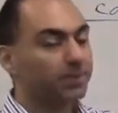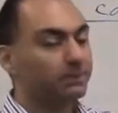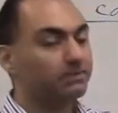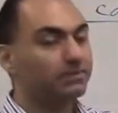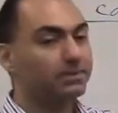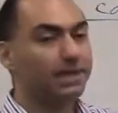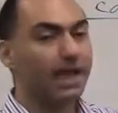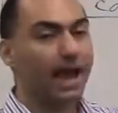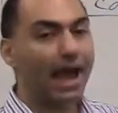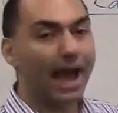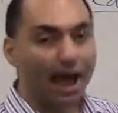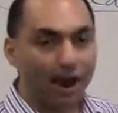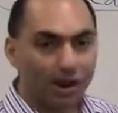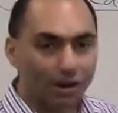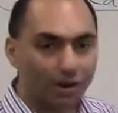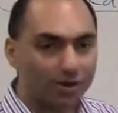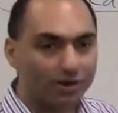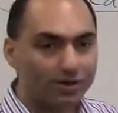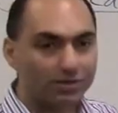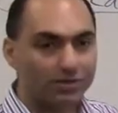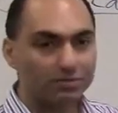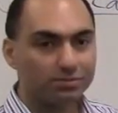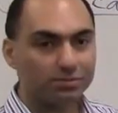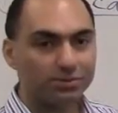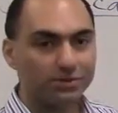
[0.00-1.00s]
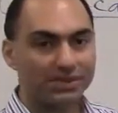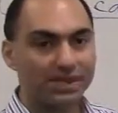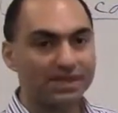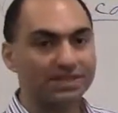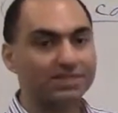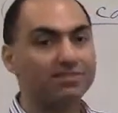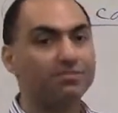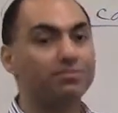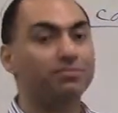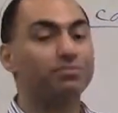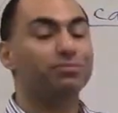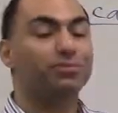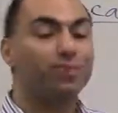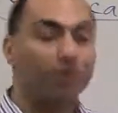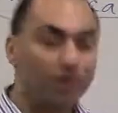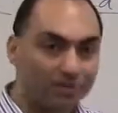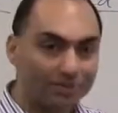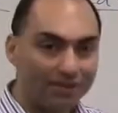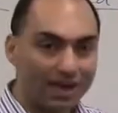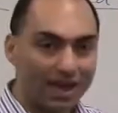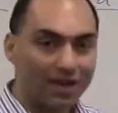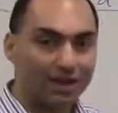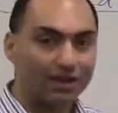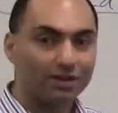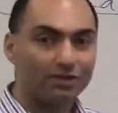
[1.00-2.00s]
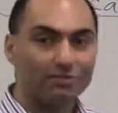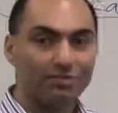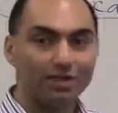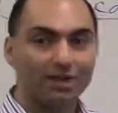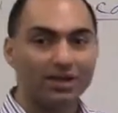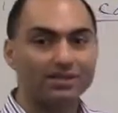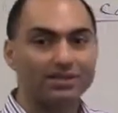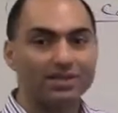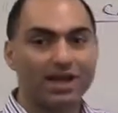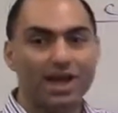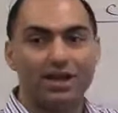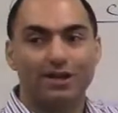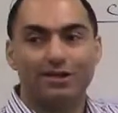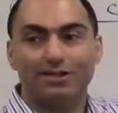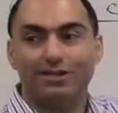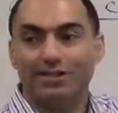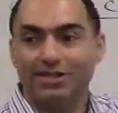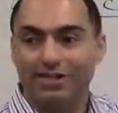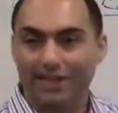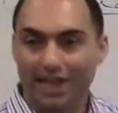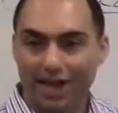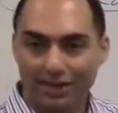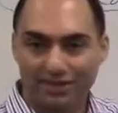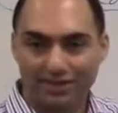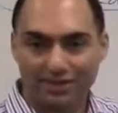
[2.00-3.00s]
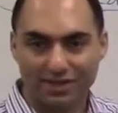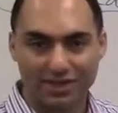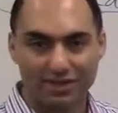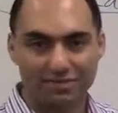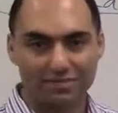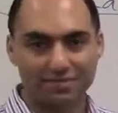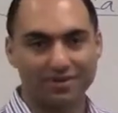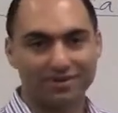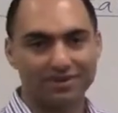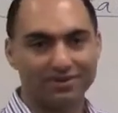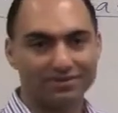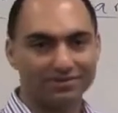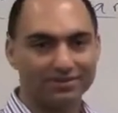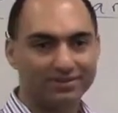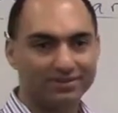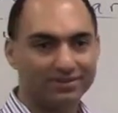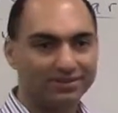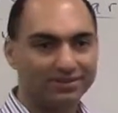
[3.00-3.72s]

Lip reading: But ours, possessive pronoun, because I don't need house anymore.